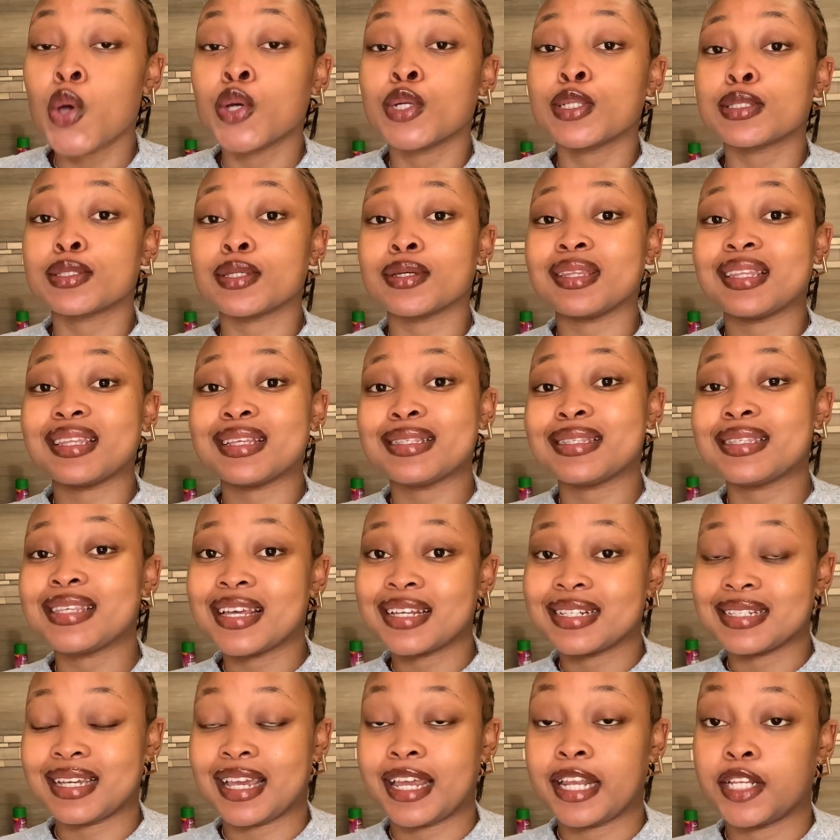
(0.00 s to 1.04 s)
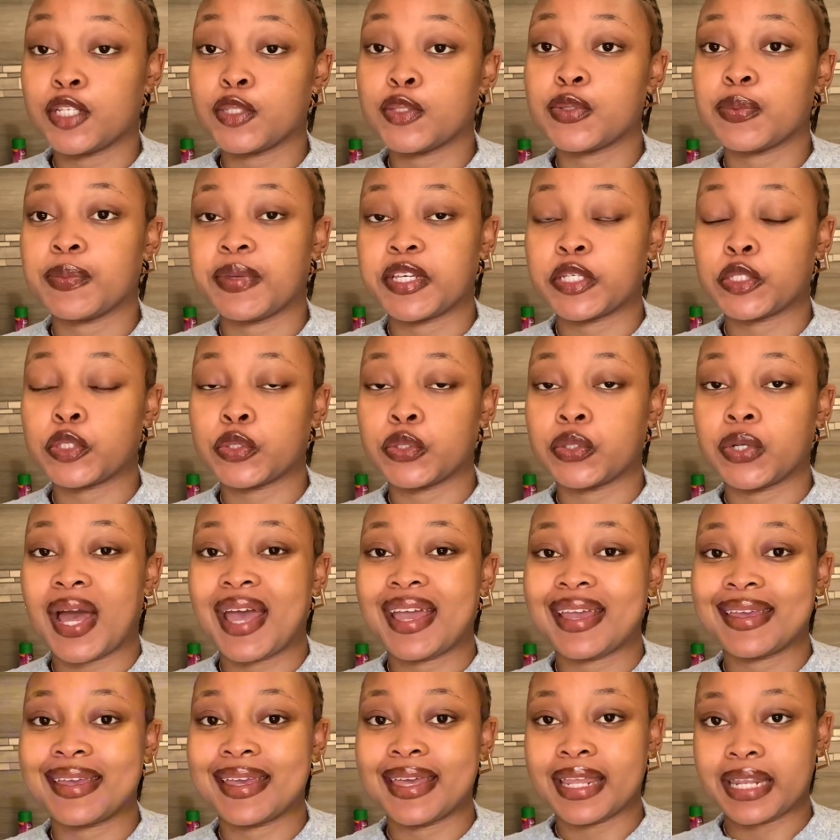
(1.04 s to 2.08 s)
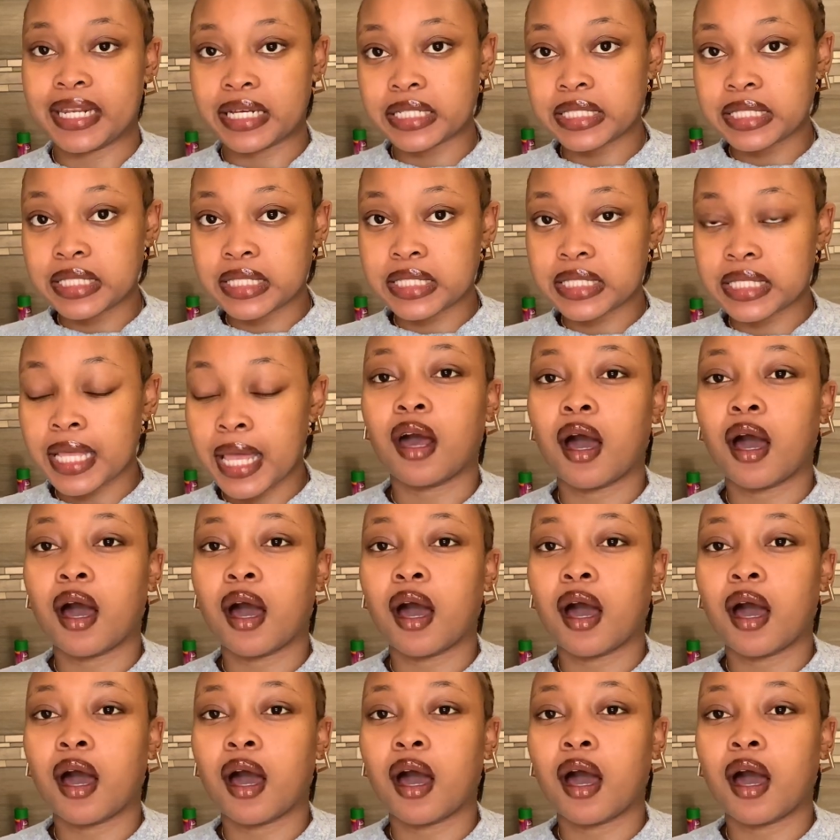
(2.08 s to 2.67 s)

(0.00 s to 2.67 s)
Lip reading: So this year I need to make sure I get it.